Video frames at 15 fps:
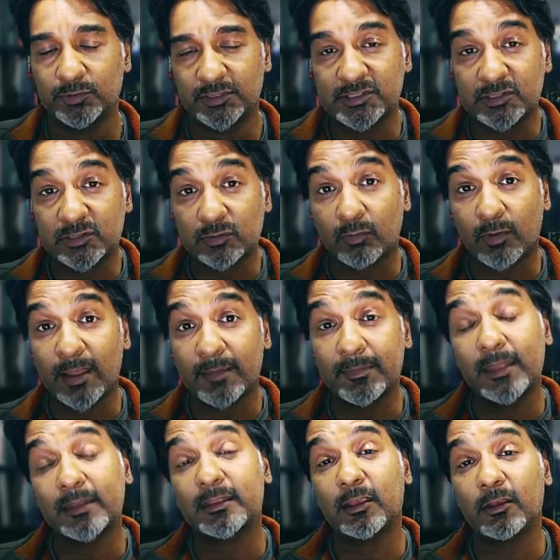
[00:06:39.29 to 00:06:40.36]
describe
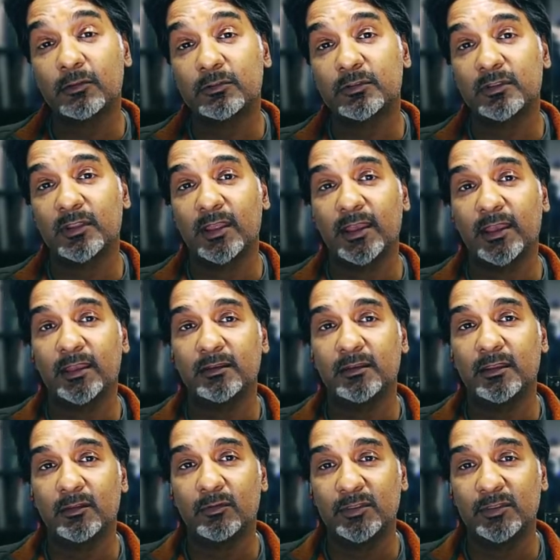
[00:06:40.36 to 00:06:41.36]
that character line